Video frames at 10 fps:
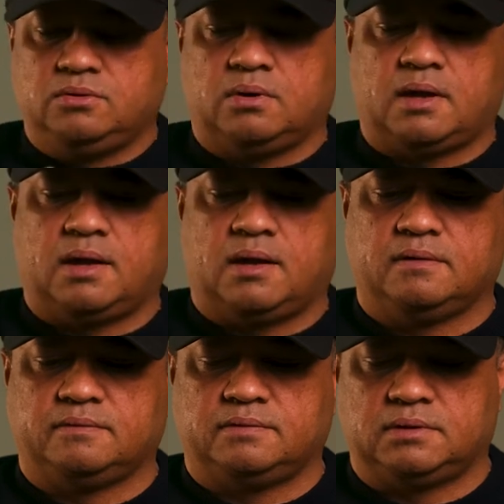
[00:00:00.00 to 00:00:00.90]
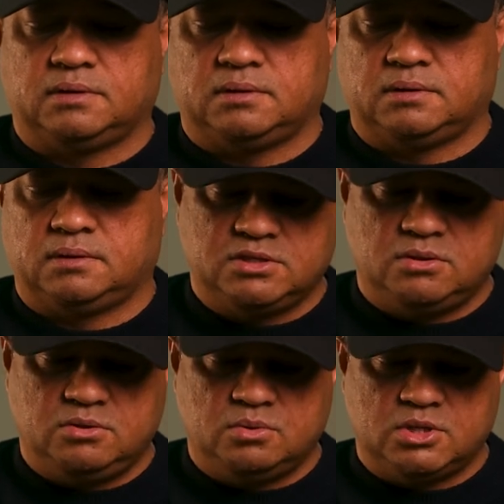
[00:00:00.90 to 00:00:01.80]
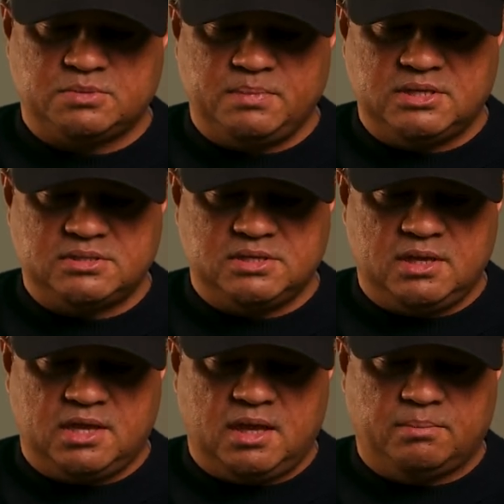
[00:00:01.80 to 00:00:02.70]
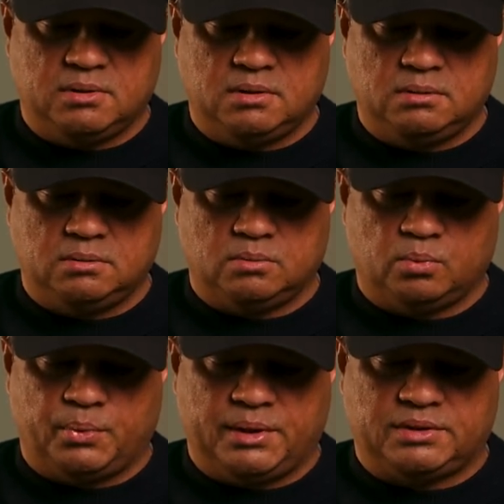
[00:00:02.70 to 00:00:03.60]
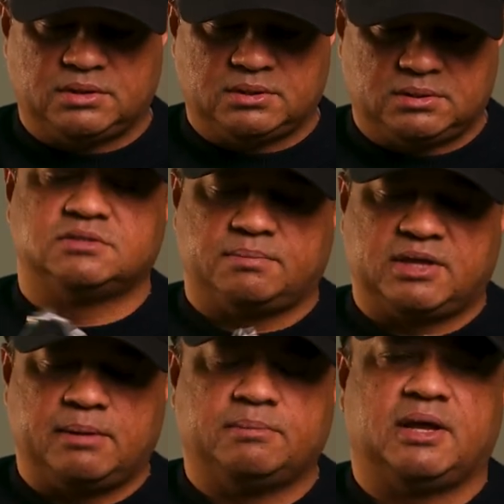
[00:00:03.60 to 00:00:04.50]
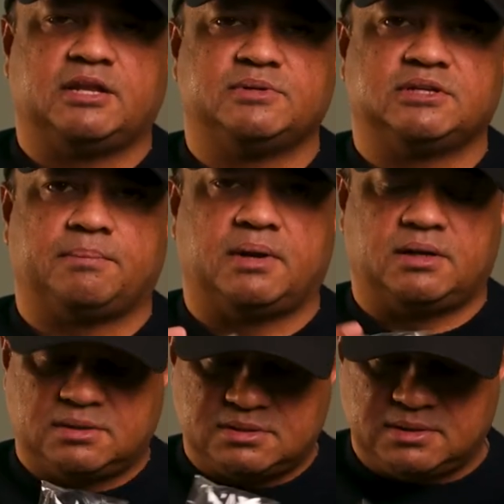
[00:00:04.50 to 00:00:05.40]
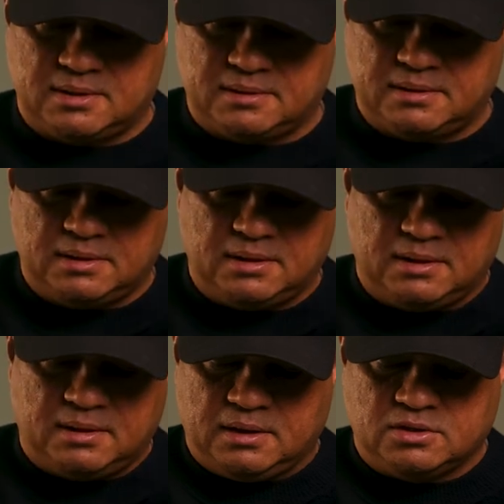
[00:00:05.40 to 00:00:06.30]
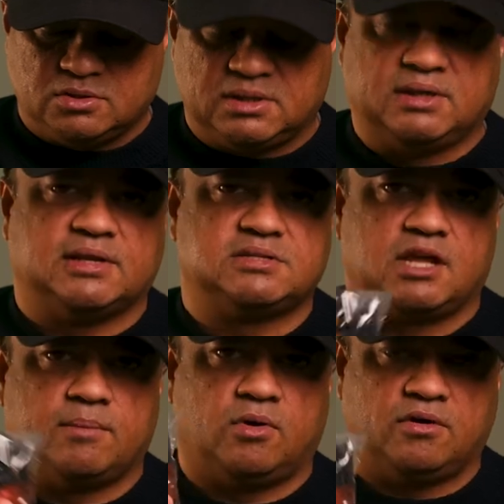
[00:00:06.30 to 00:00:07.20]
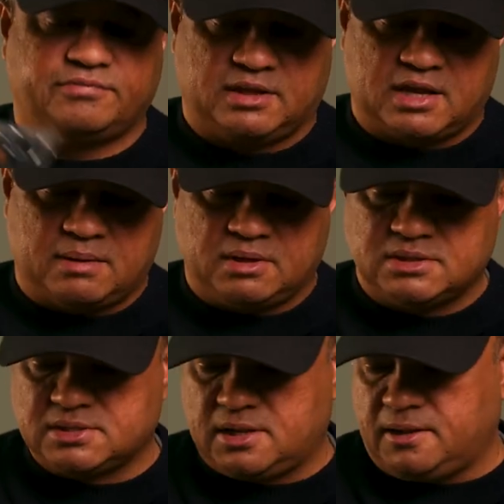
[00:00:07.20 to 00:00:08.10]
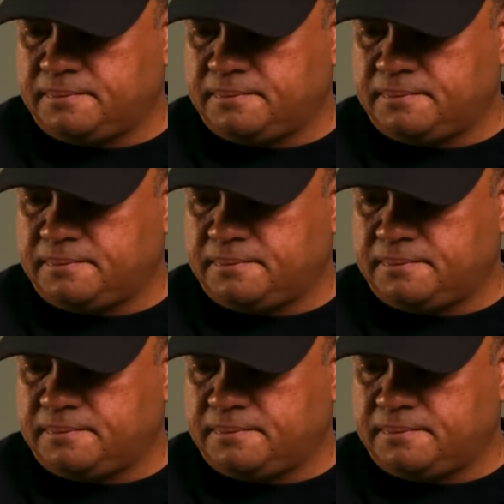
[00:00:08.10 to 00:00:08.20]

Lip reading: you have the USB-C cable with some cable management apparatus here, so that it doesn't come off the camera easily.